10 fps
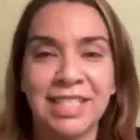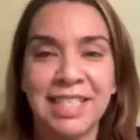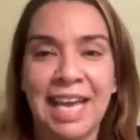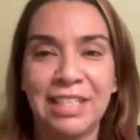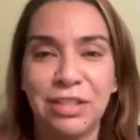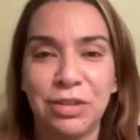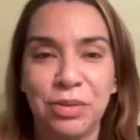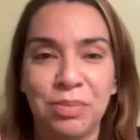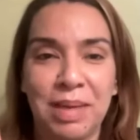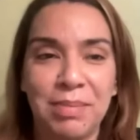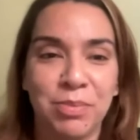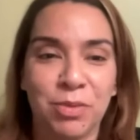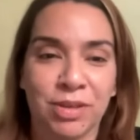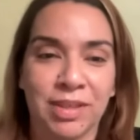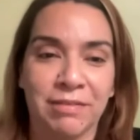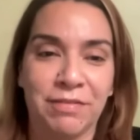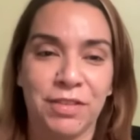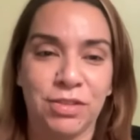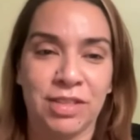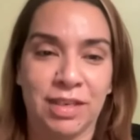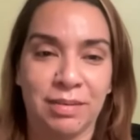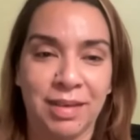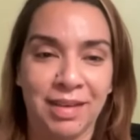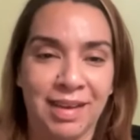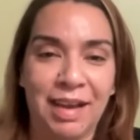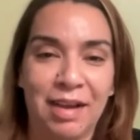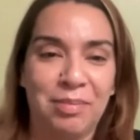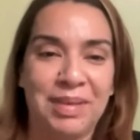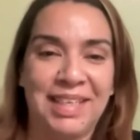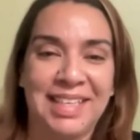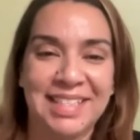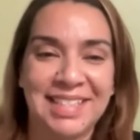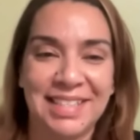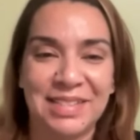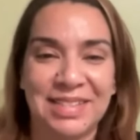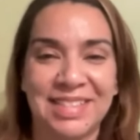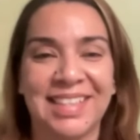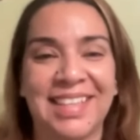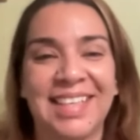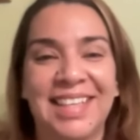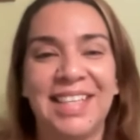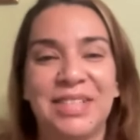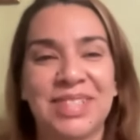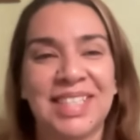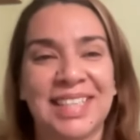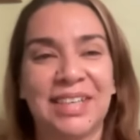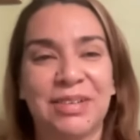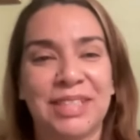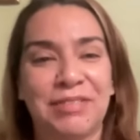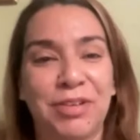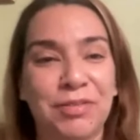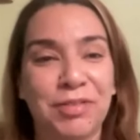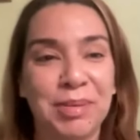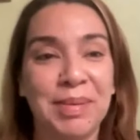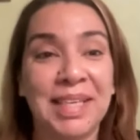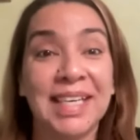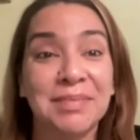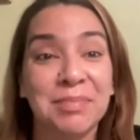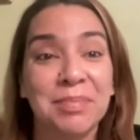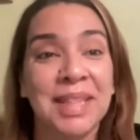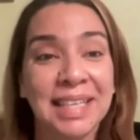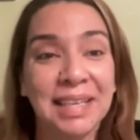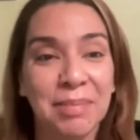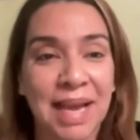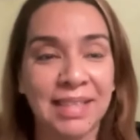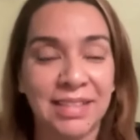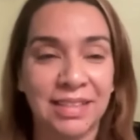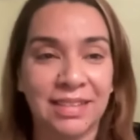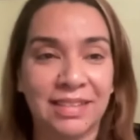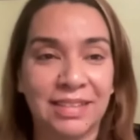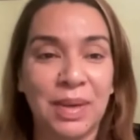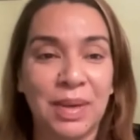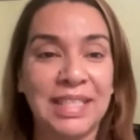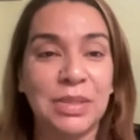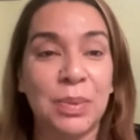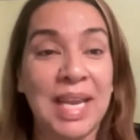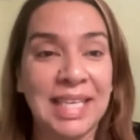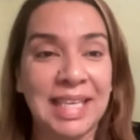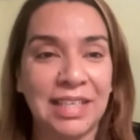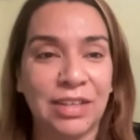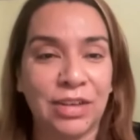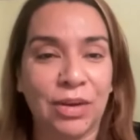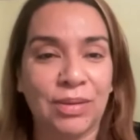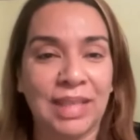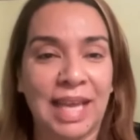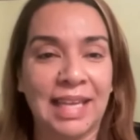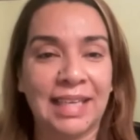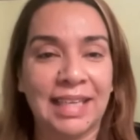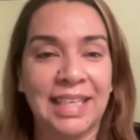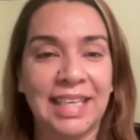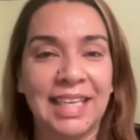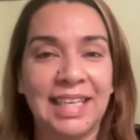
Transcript: I'll just add to maybe more confusion, because this one's a little difficult for me, because thinking back to 2020, you know, like,